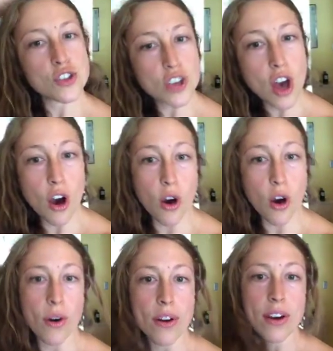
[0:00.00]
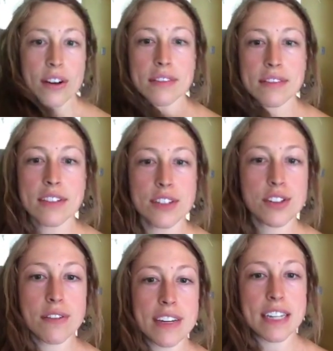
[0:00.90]
So
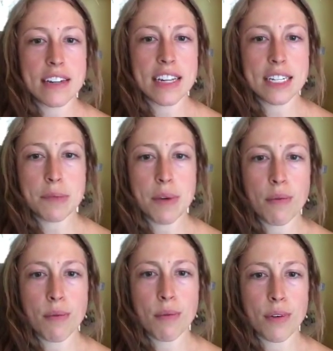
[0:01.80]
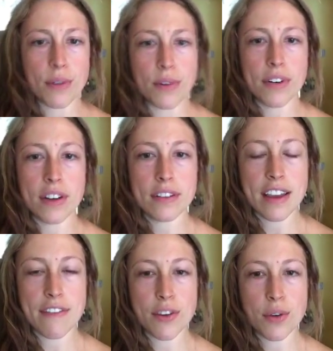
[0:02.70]
there's no need to be
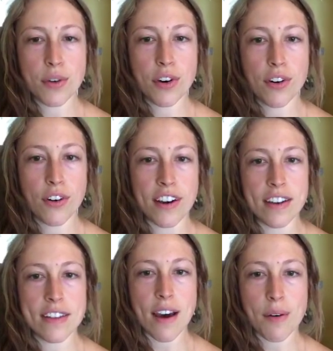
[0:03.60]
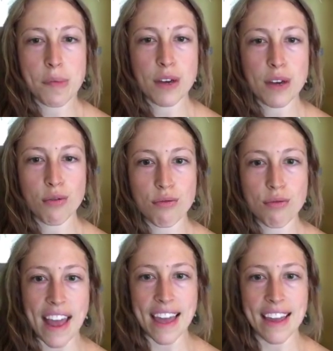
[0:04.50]
rude. If you could, that would be
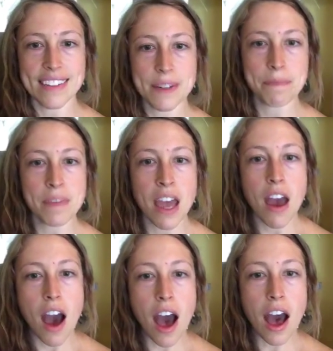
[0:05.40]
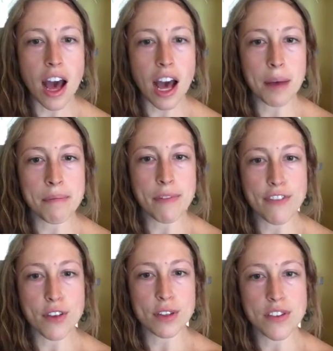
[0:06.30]
great.
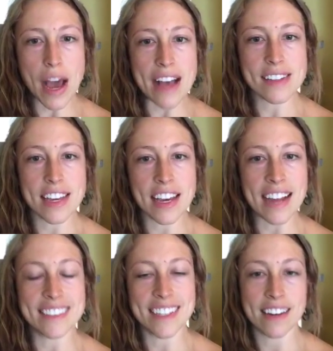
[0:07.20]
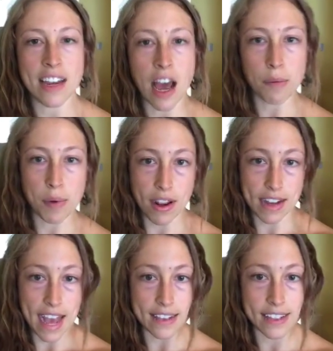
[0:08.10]
For those of you asking, I did
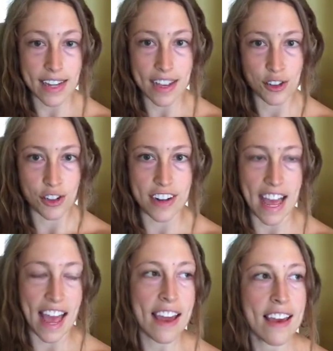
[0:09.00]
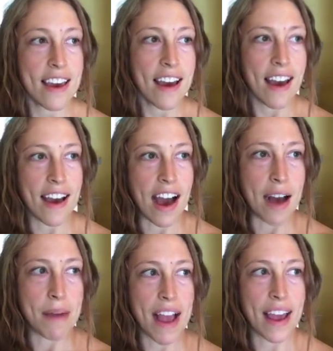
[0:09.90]
not broadcast yesterday.
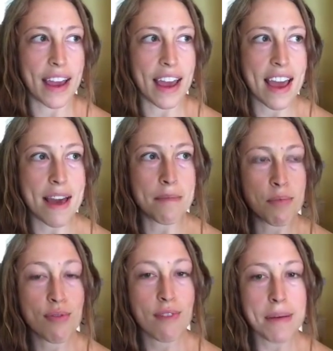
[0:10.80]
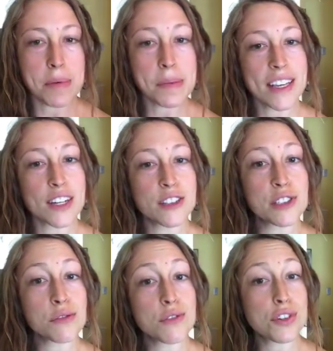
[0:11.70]
I am probably
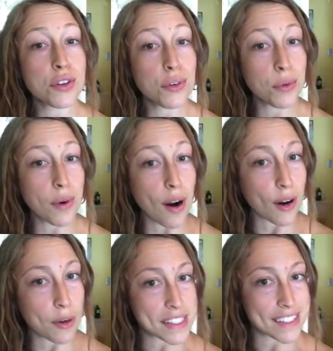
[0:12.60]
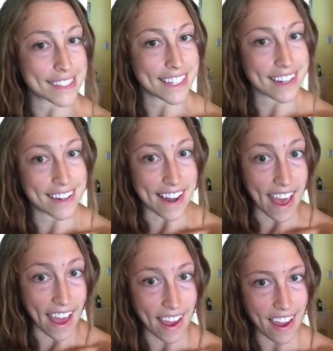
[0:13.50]
going to do 2 herbs
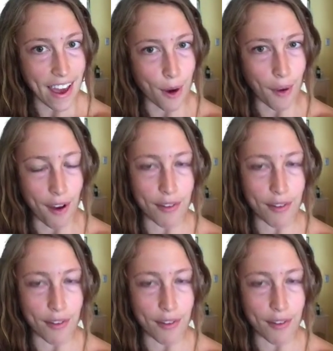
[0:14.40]
today,